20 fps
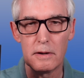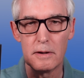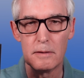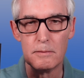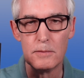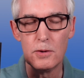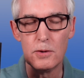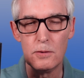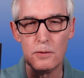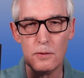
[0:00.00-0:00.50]

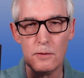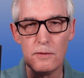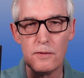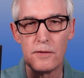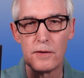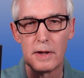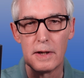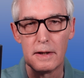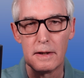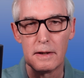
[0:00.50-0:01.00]

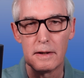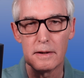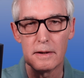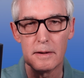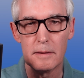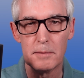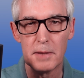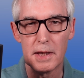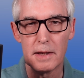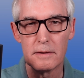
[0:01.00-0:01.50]
Move
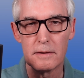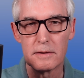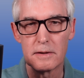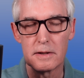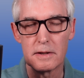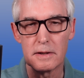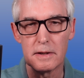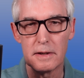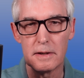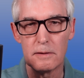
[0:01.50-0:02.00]

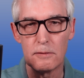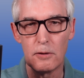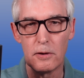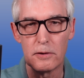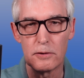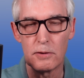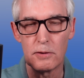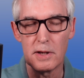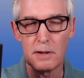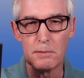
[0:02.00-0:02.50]
about
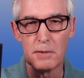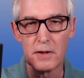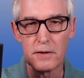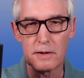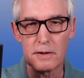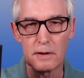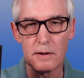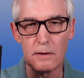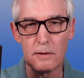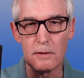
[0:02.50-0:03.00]
20
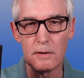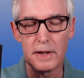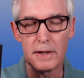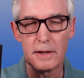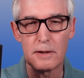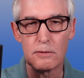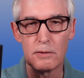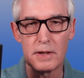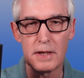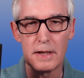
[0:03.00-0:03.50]
months ago,
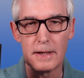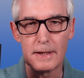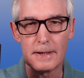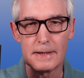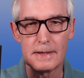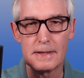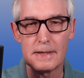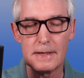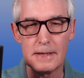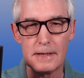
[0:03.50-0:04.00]
late
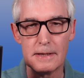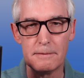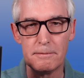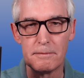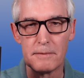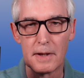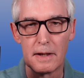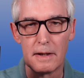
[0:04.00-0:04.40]
2019.